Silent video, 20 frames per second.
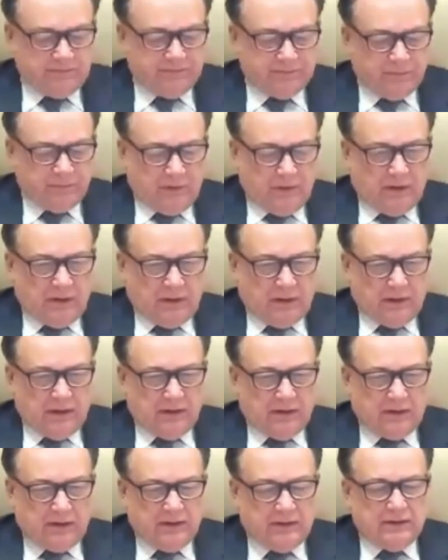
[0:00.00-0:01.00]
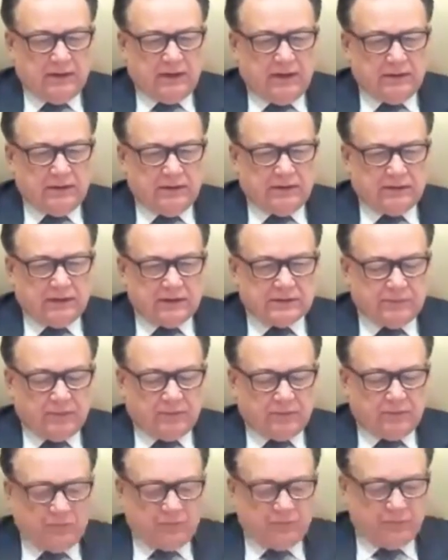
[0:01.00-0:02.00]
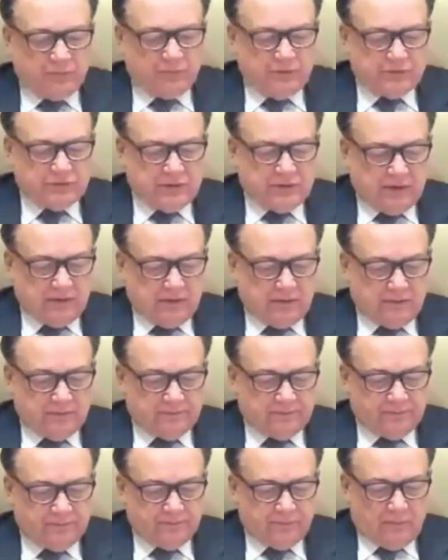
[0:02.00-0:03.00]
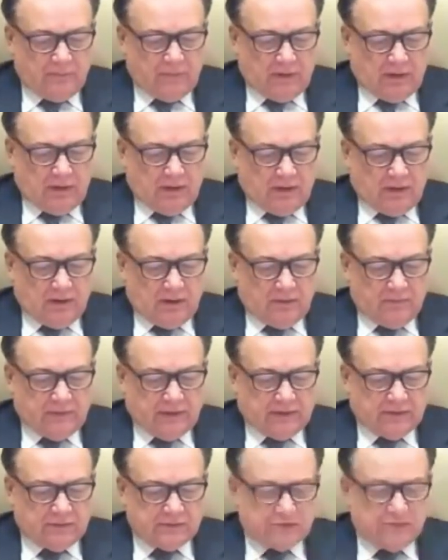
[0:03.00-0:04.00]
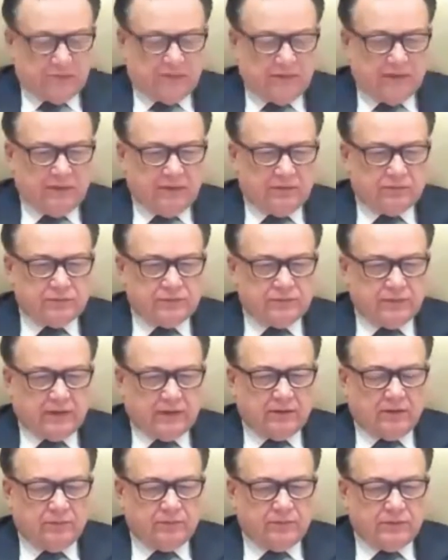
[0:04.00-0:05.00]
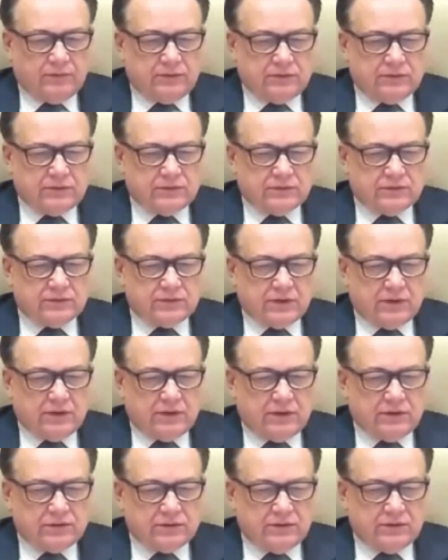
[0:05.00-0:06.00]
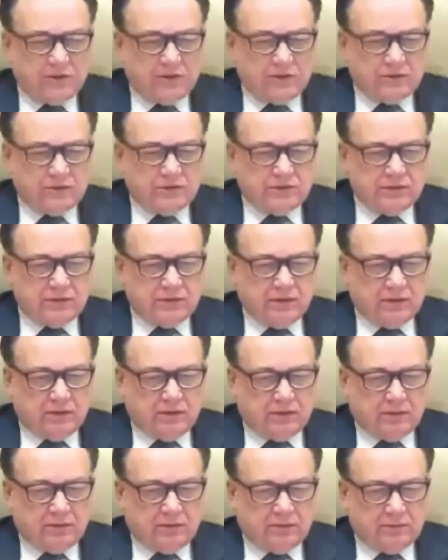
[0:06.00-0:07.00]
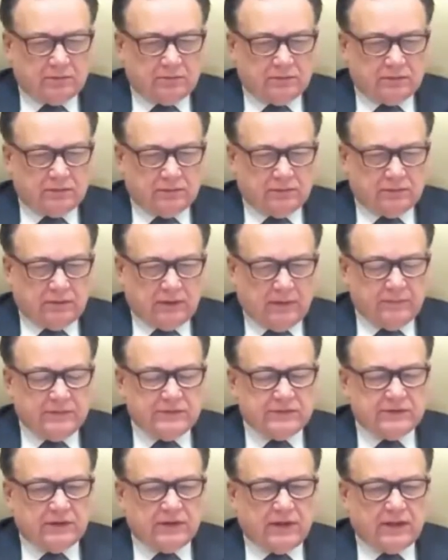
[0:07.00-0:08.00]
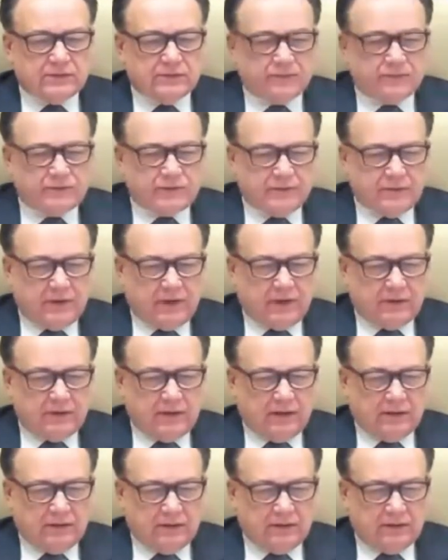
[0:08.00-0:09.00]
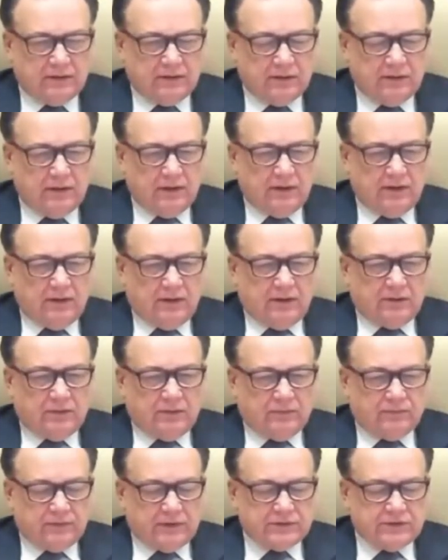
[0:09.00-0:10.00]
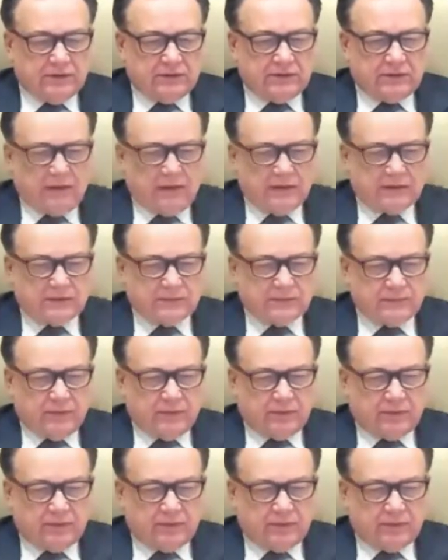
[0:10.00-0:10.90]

But talking about this, not just the metropolises, but to public transport in general, we realise that as far as the